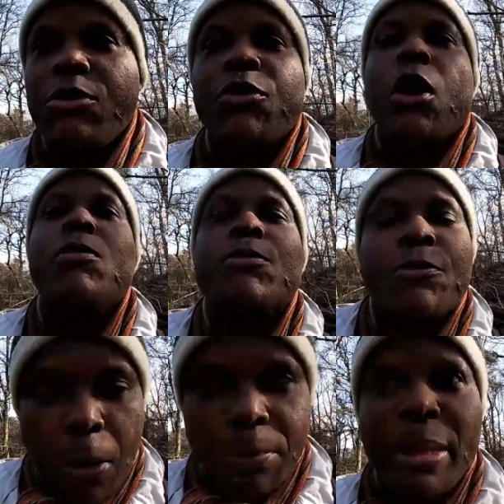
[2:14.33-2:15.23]
evolved
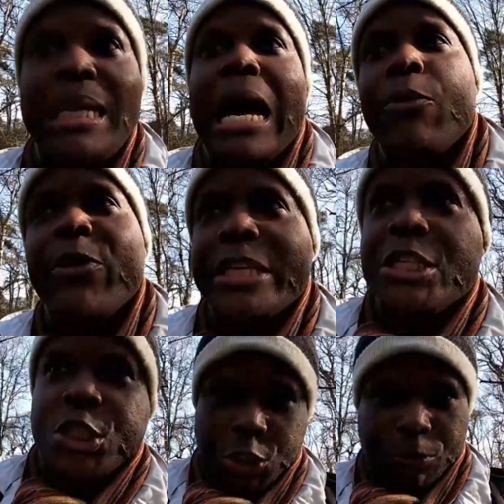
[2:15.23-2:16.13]
from the
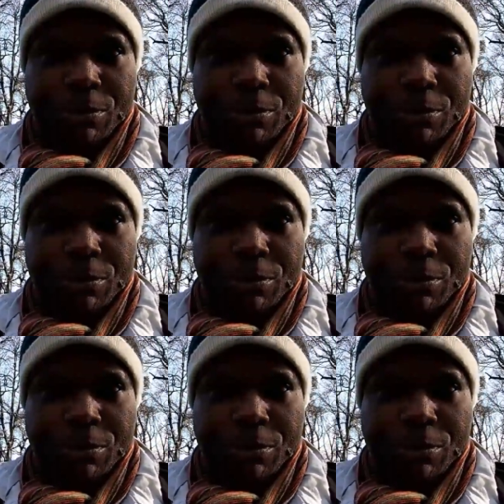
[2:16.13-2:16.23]
language.